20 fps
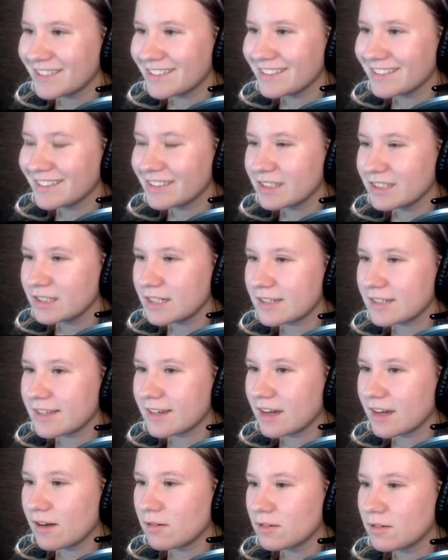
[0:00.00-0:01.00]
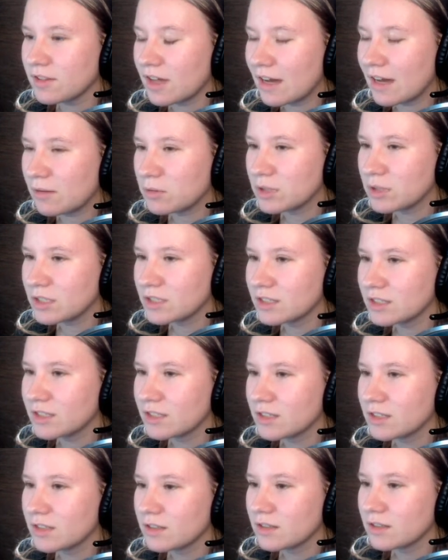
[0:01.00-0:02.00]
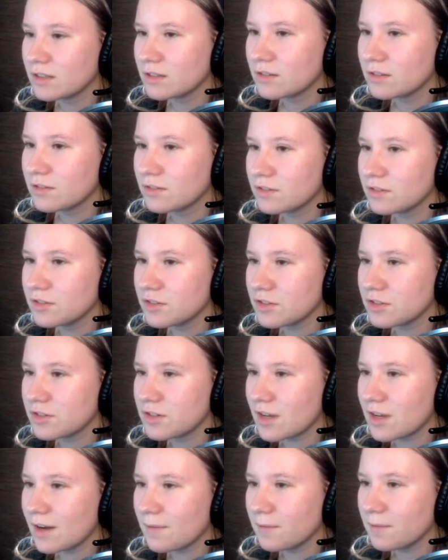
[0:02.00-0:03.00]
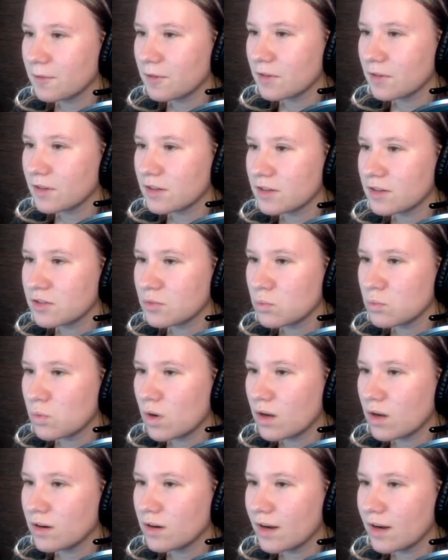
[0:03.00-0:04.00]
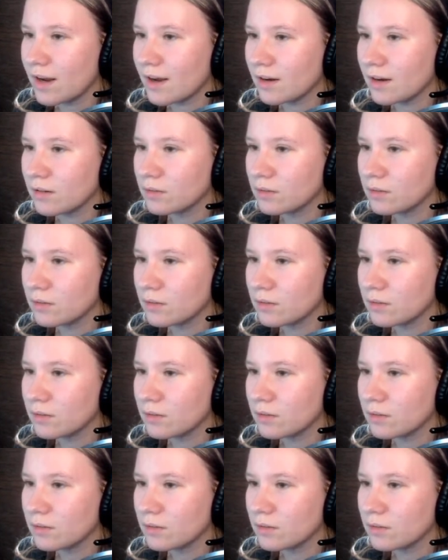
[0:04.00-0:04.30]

Yes, I got that one. Just time for this one now.